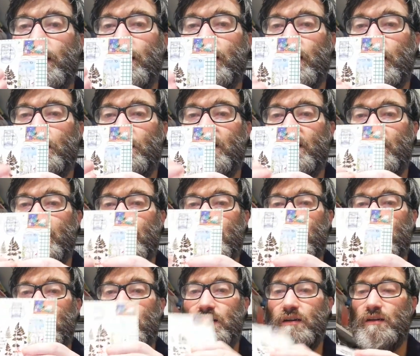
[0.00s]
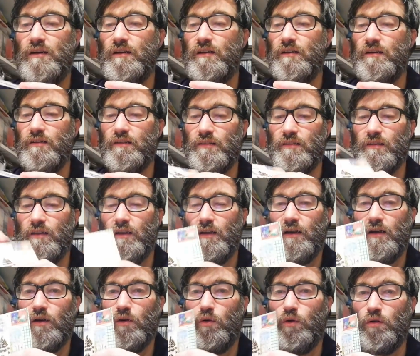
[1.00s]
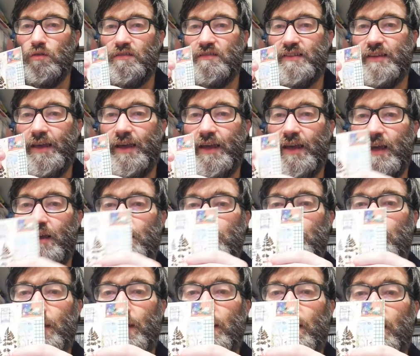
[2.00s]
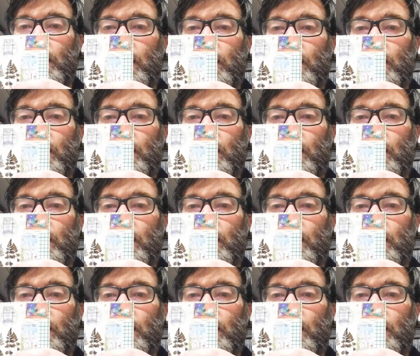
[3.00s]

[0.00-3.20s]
some stickers, cool stamp, and